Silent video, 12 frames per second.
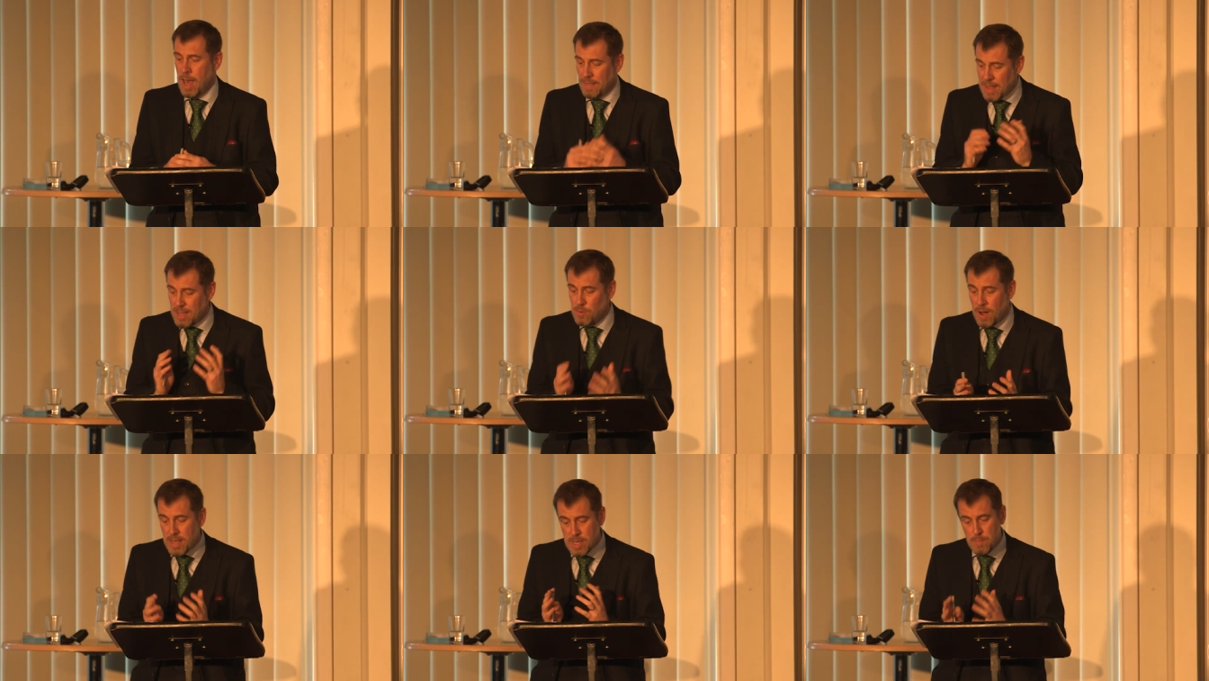And
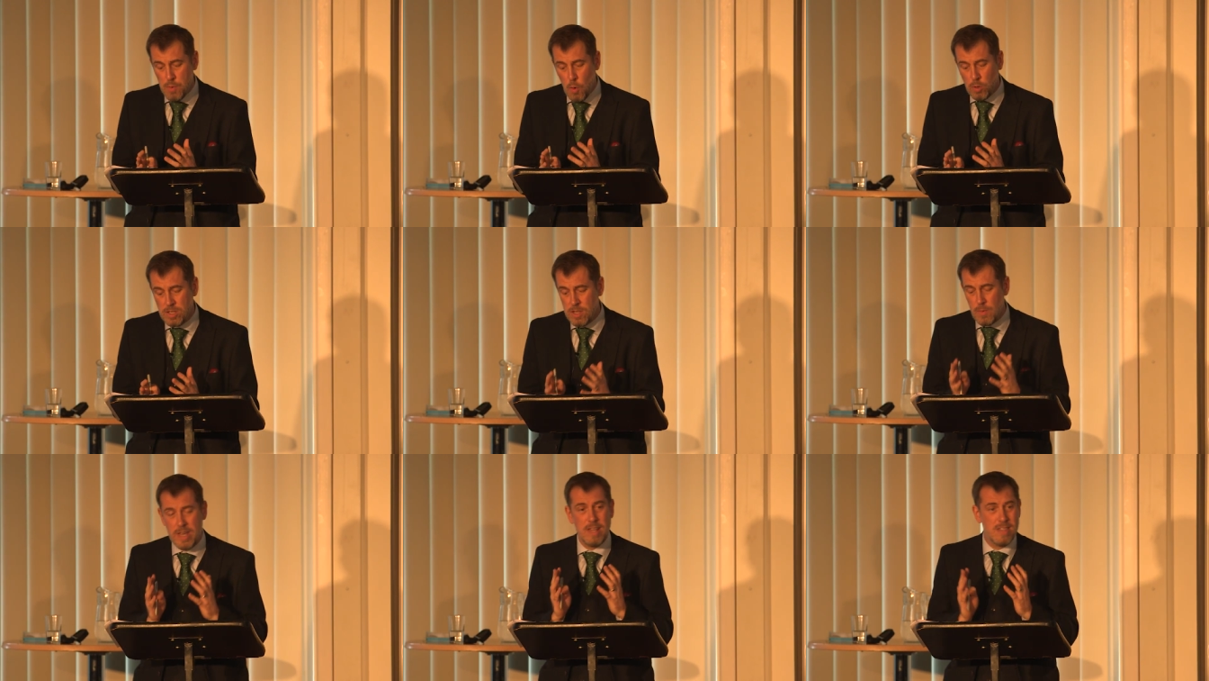that's why it's important
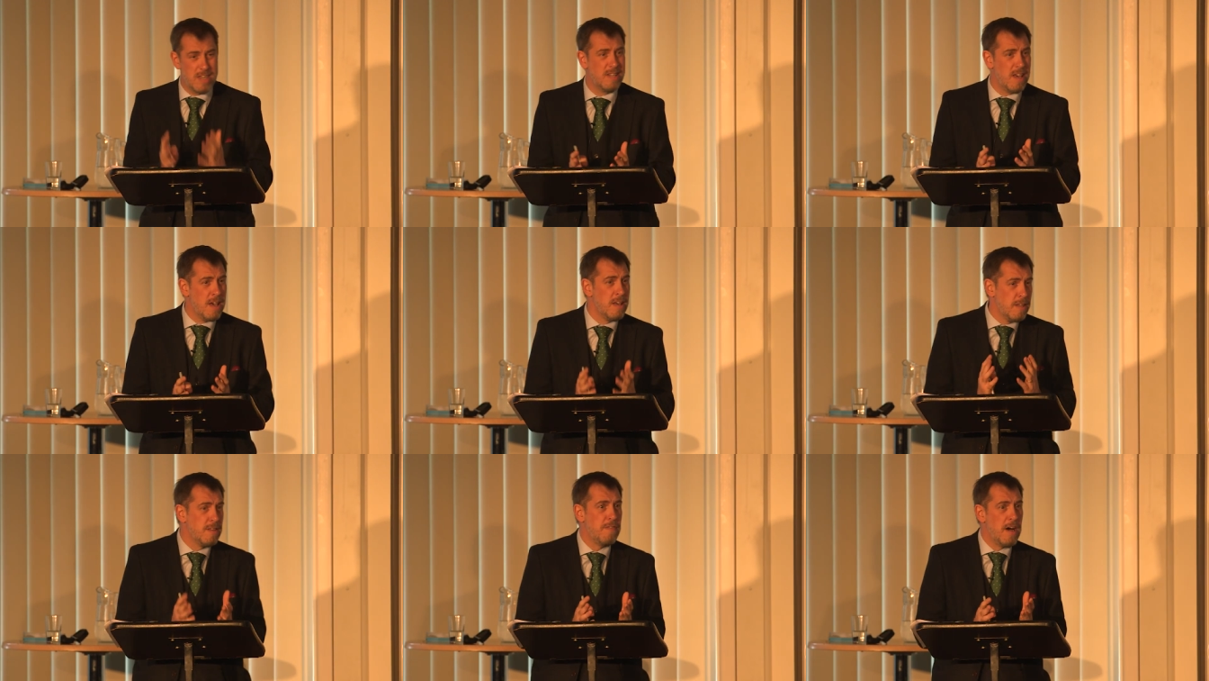that we consider
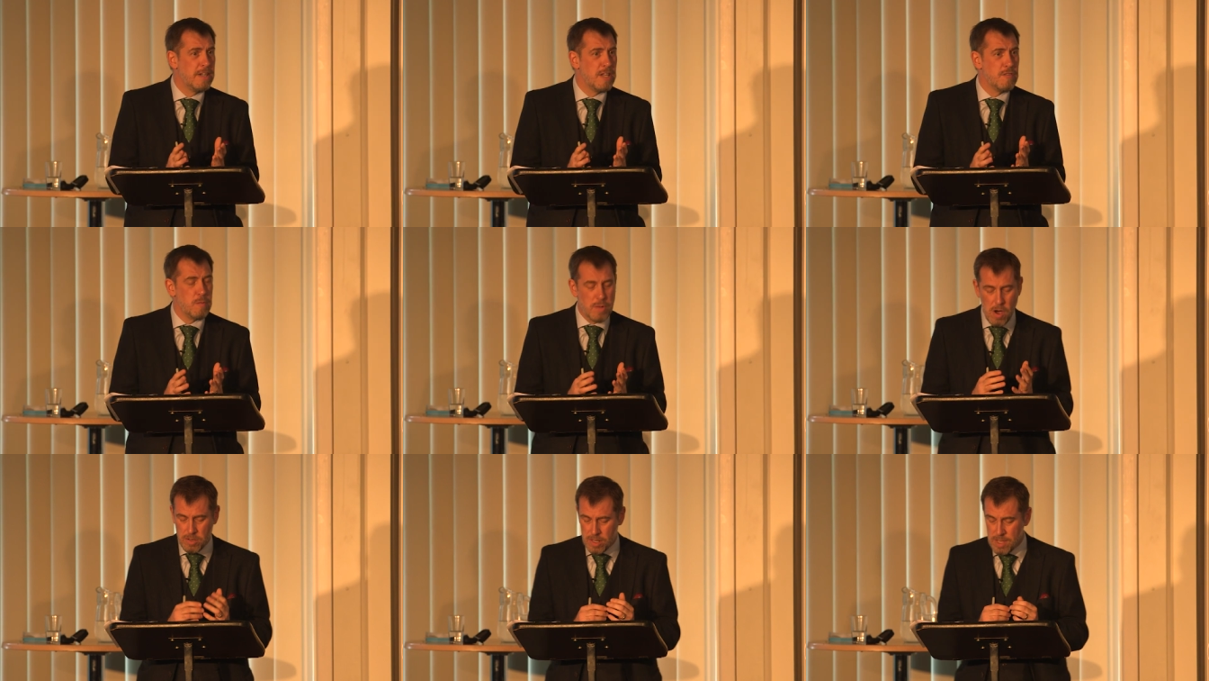the findings from
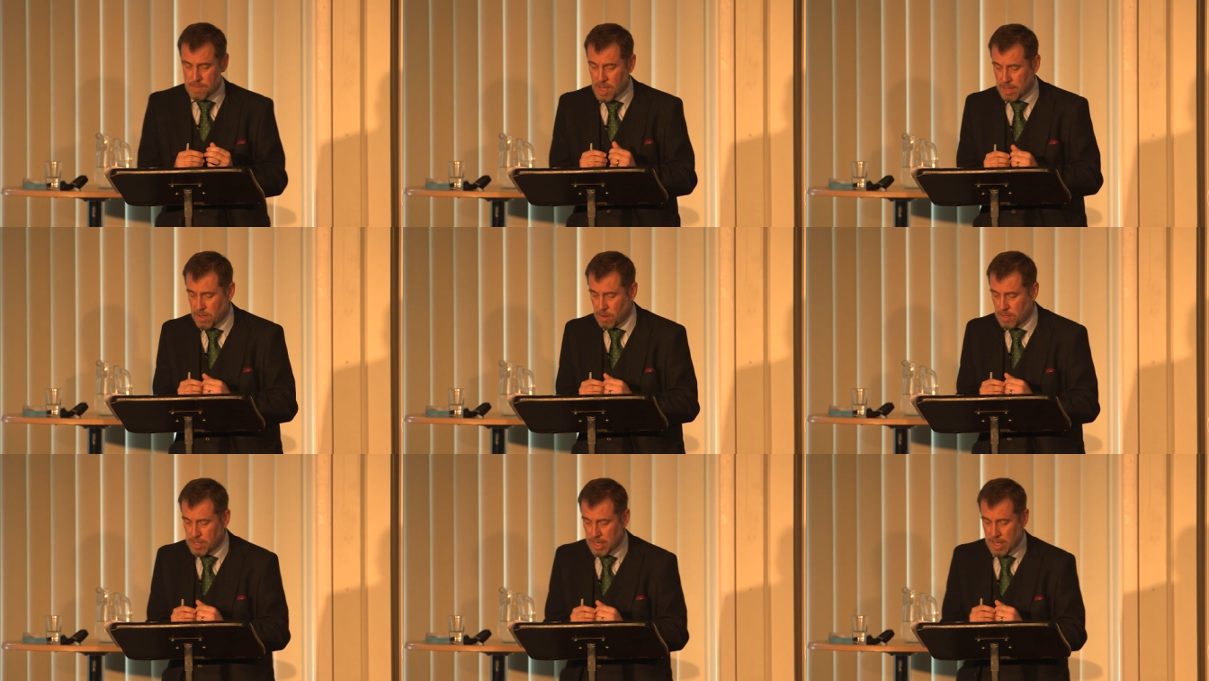cognitive
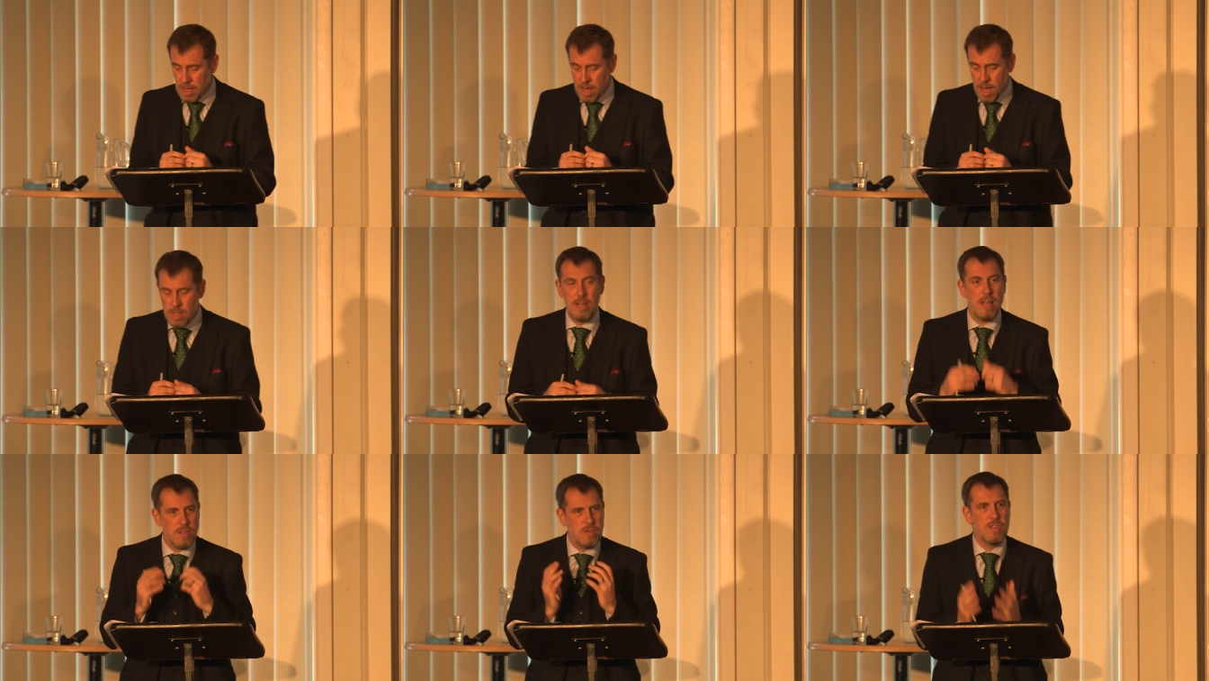psychology. So
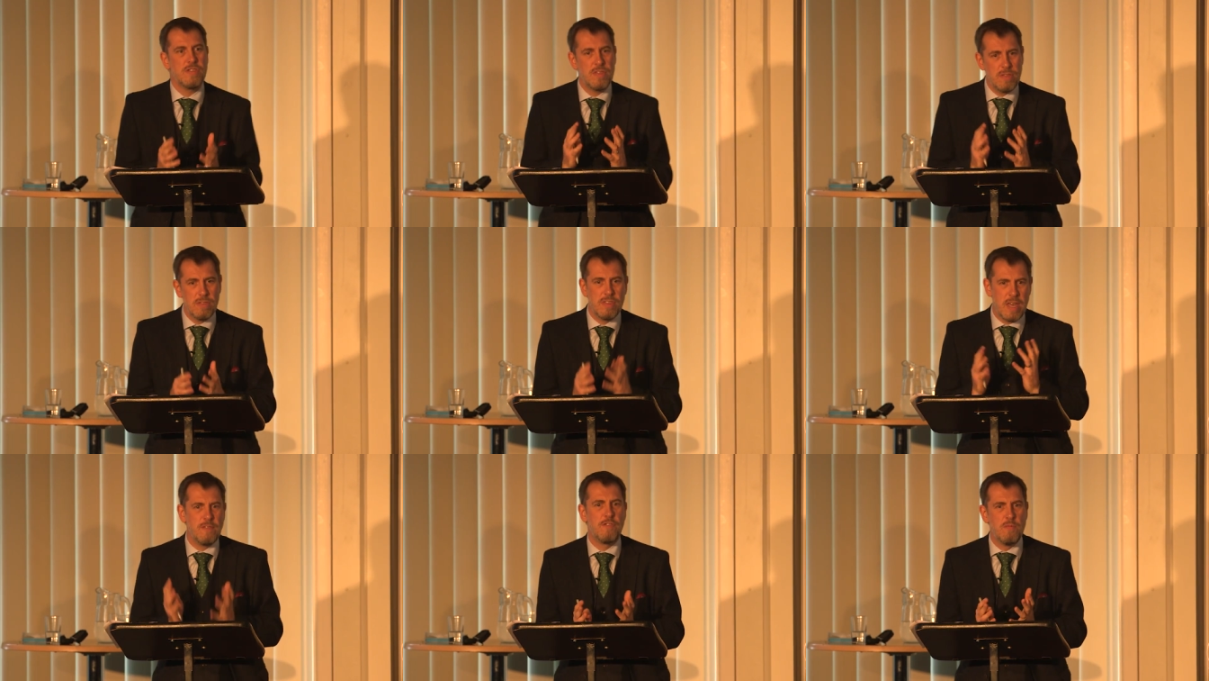let's just
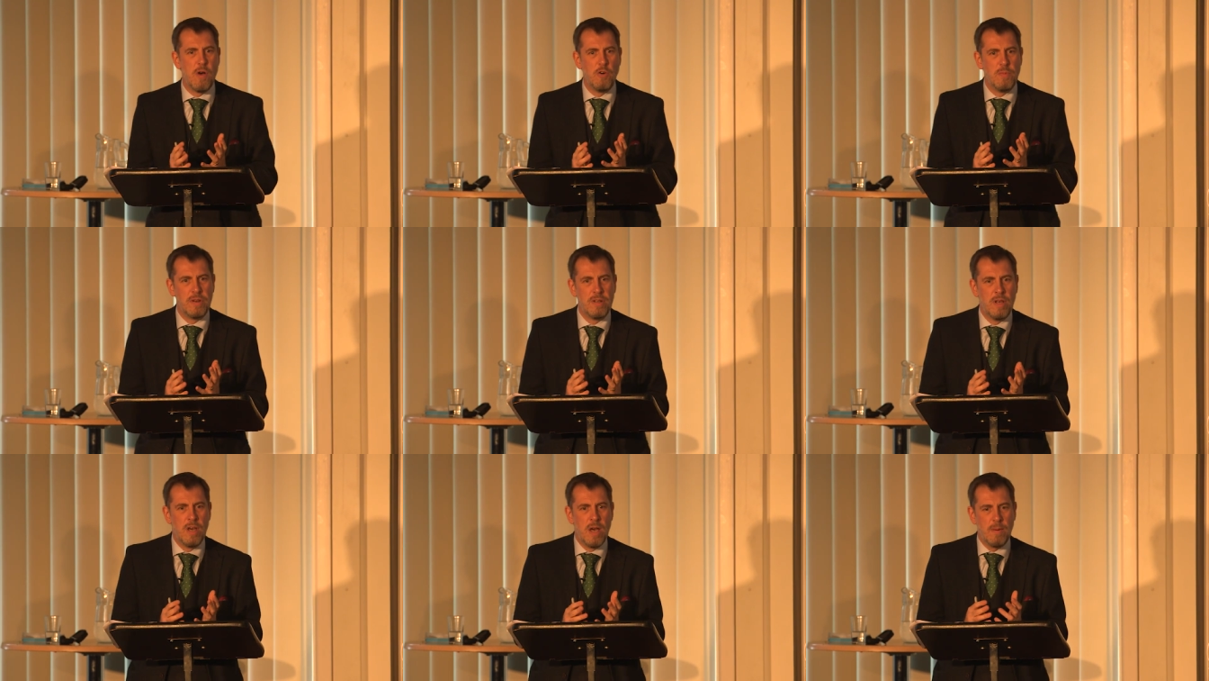think for a moment
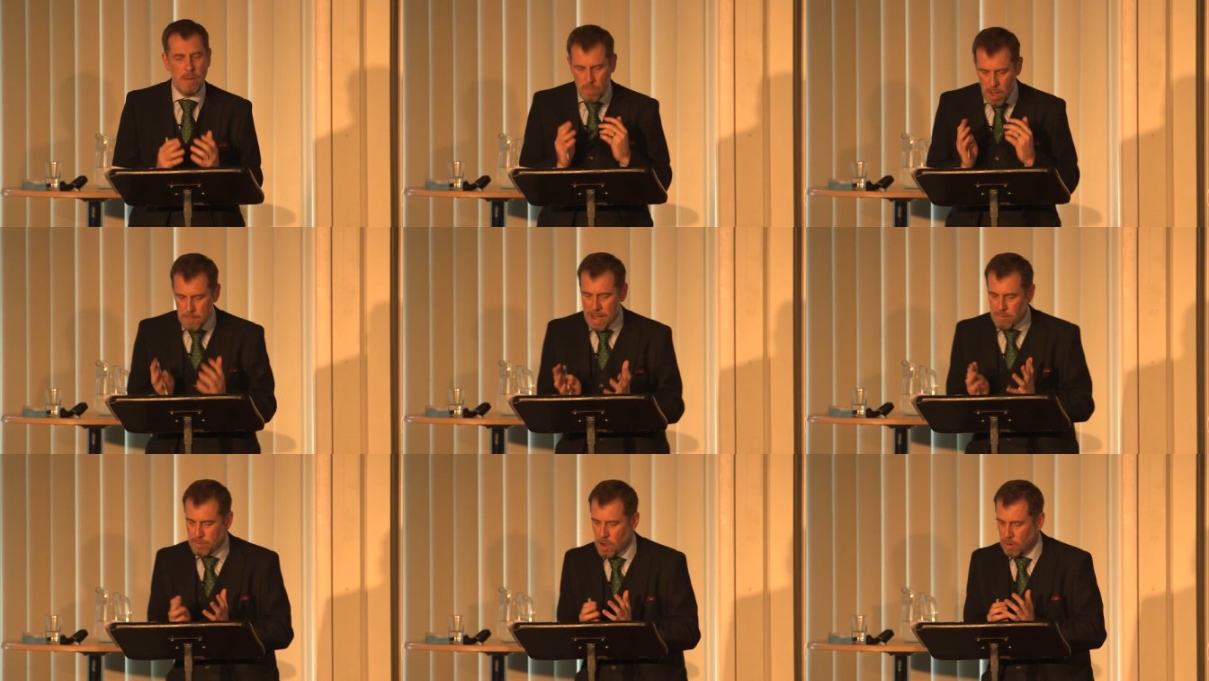
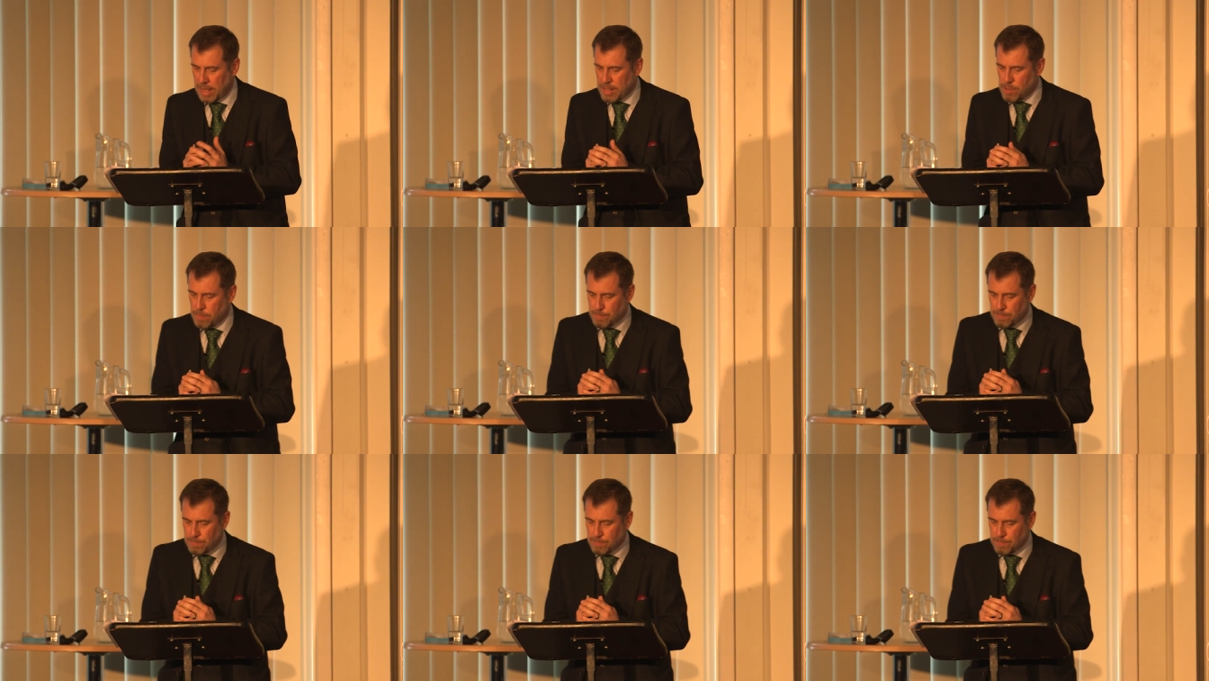about knowledge.